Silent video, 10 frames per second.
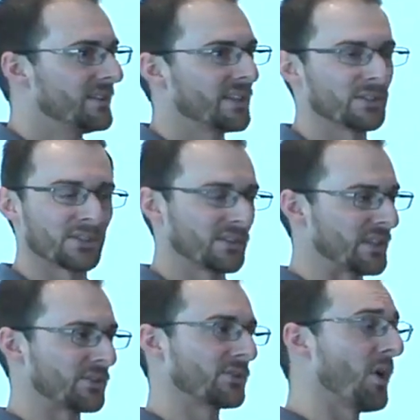Because it's,
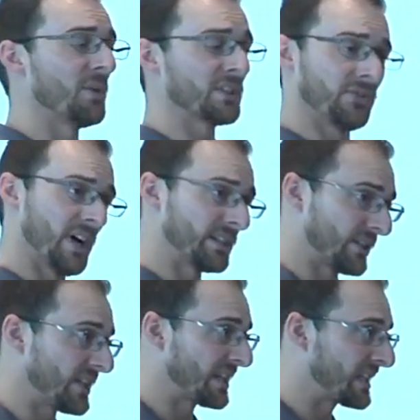it's so much fun
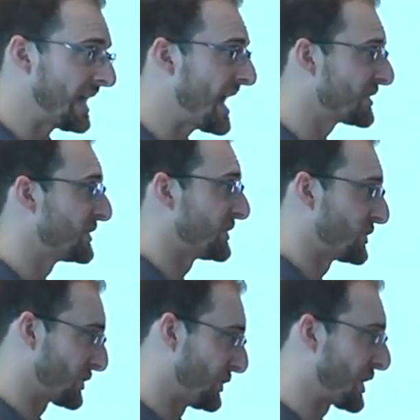to sit in classes and
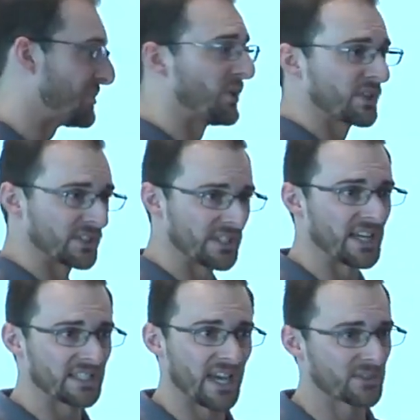just look at books and
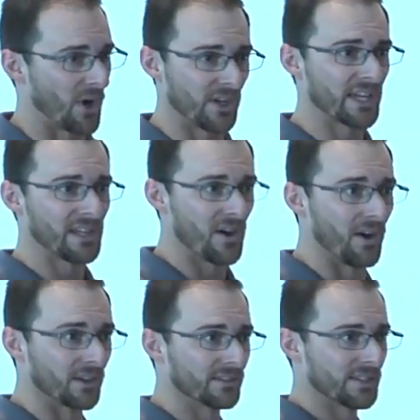take tests all day
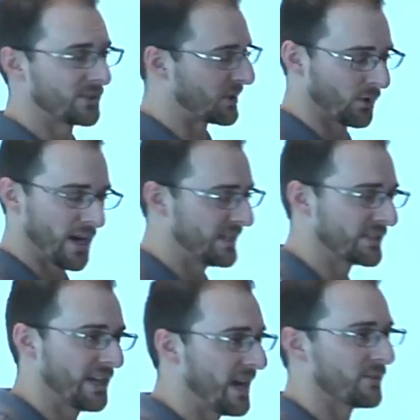long. It's the greatest
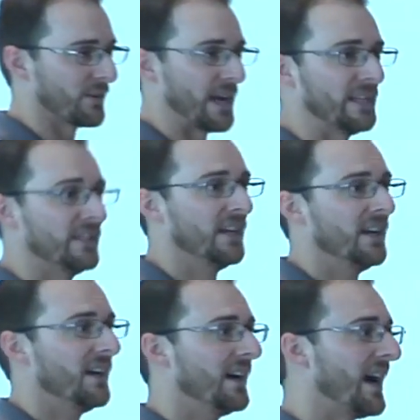thing ever, right?
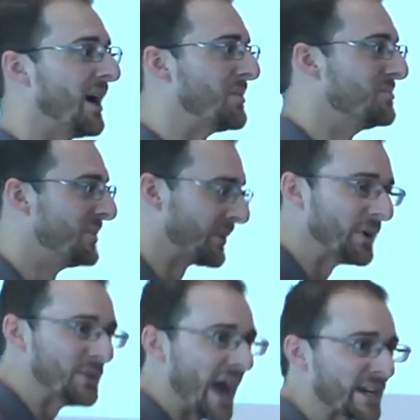Uh, but
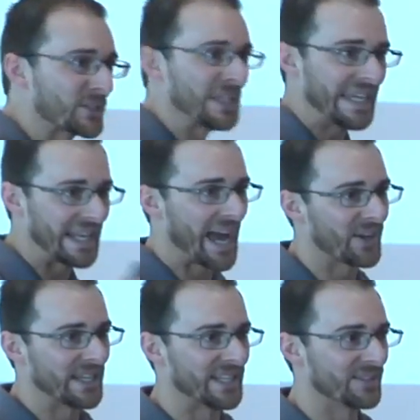when you actually get
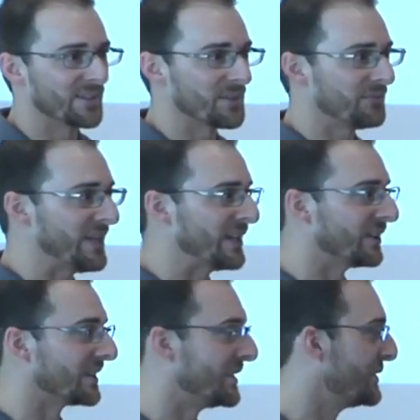out into the
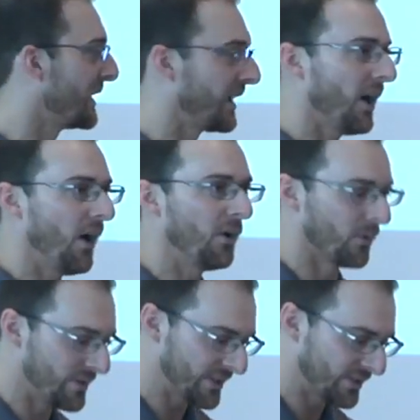field and you're like,
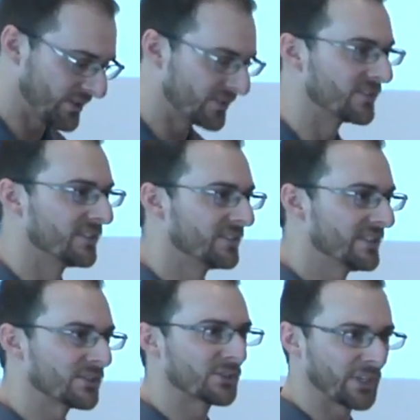oh, this is,
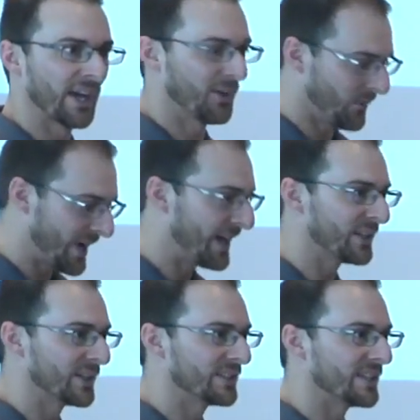this is kind of why I
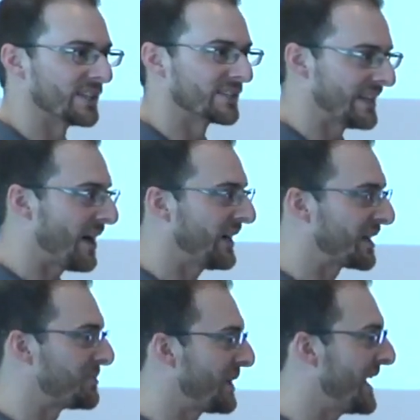learned this. And now I
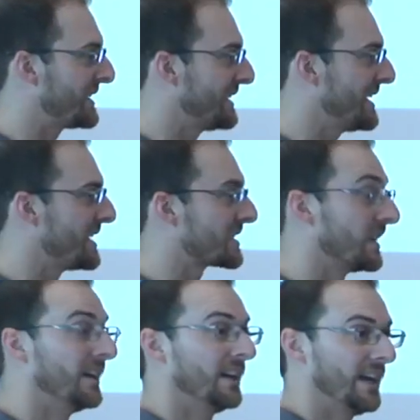can apply it to this.
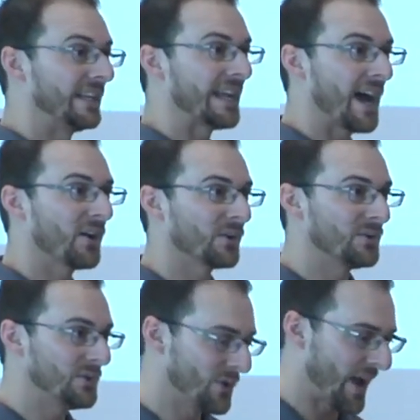And now
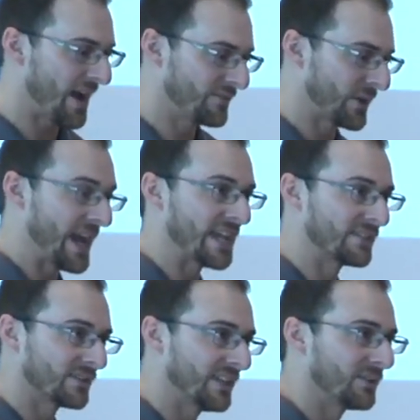you have your
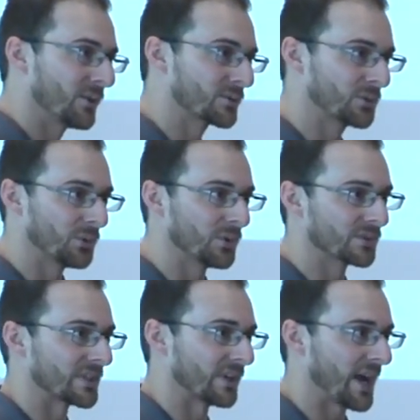hands in those
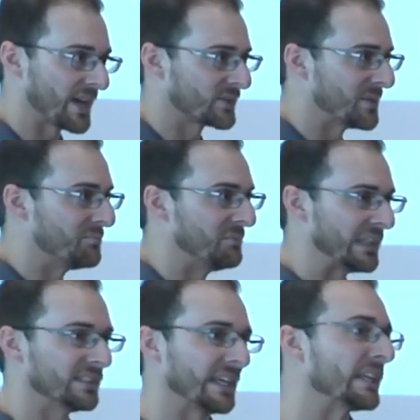tools and are actually
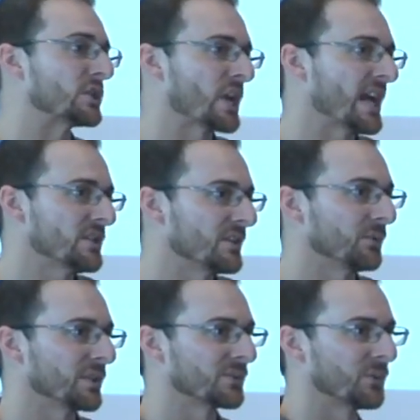building and changing
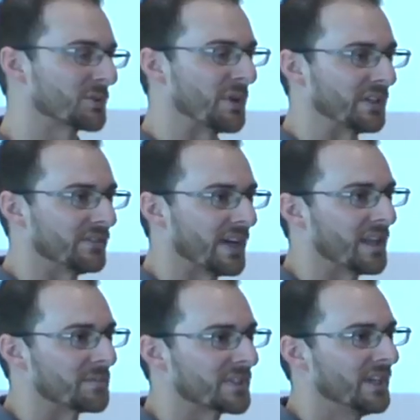what's, what's being
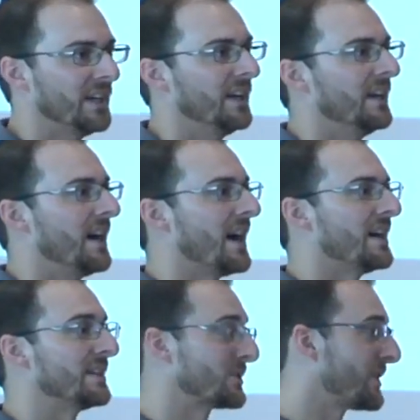developed. Uh,
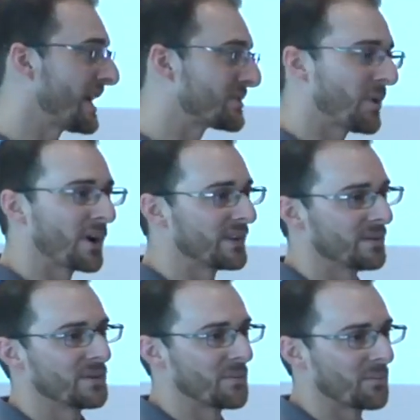and so that's part of
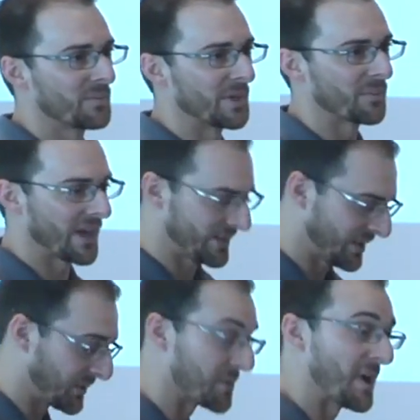the, the, the
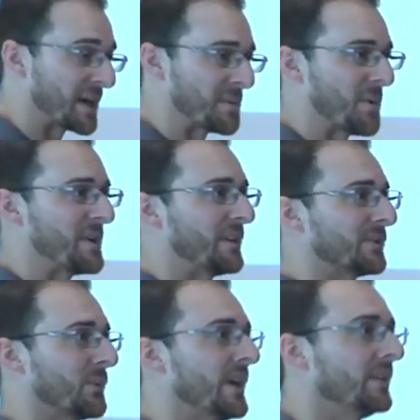project with the Maker Mobile
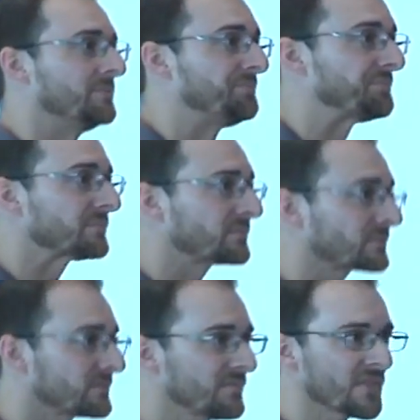as well.
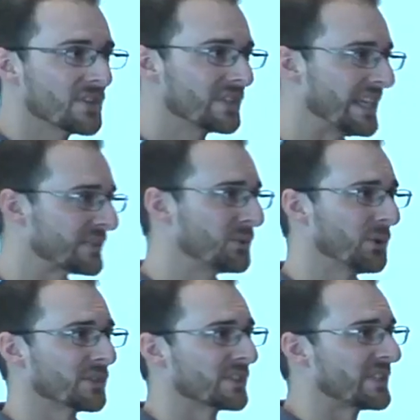Get
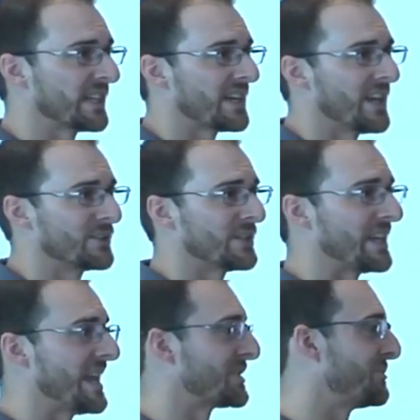tools and technology in
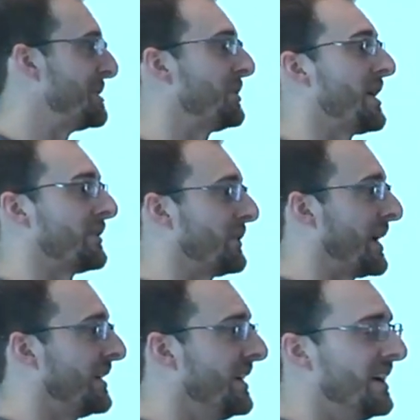the hands of people everywhere.